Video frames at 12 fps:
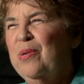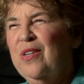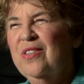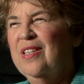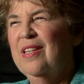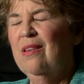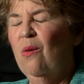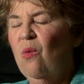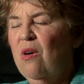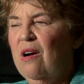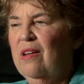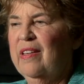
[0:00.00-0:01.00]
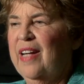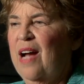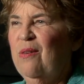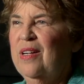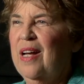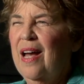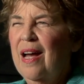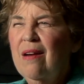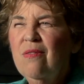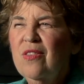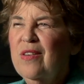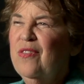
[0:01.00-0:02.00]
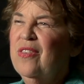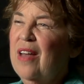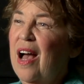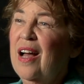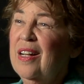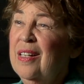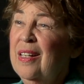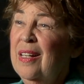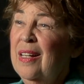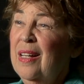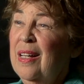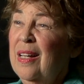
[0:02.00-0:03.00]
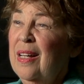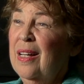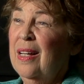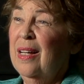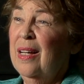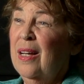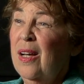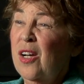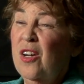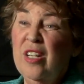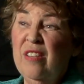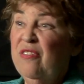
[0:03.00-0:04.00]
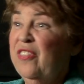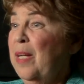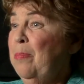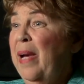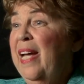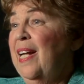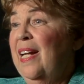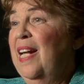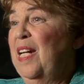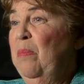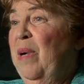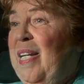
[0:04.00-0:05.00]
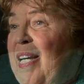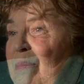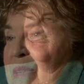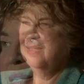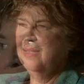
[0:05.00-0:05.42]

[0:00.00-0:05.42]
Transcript: person in the world that I would ever have thought could inflict pain on anybody.